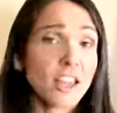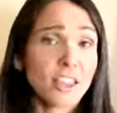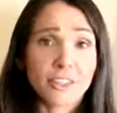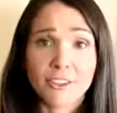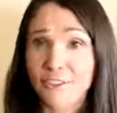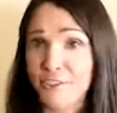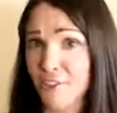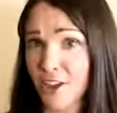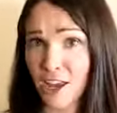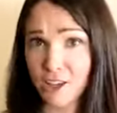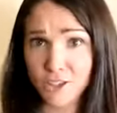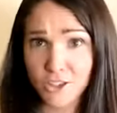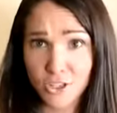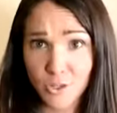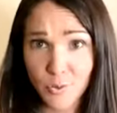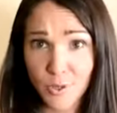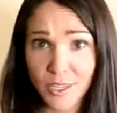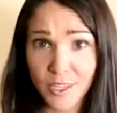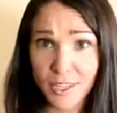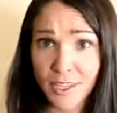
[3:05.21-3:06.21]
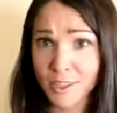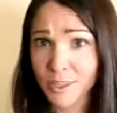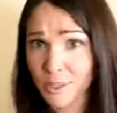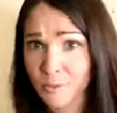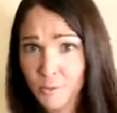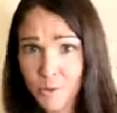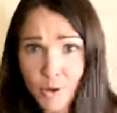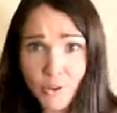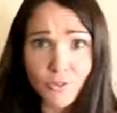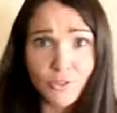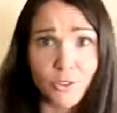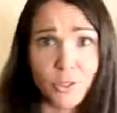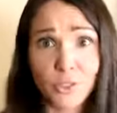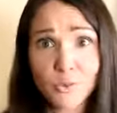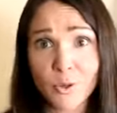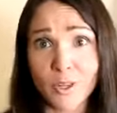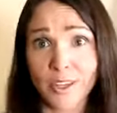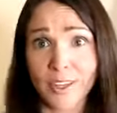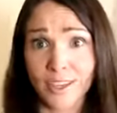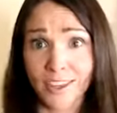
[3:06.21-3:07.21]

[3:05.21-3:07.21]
The faster we eat, the more food we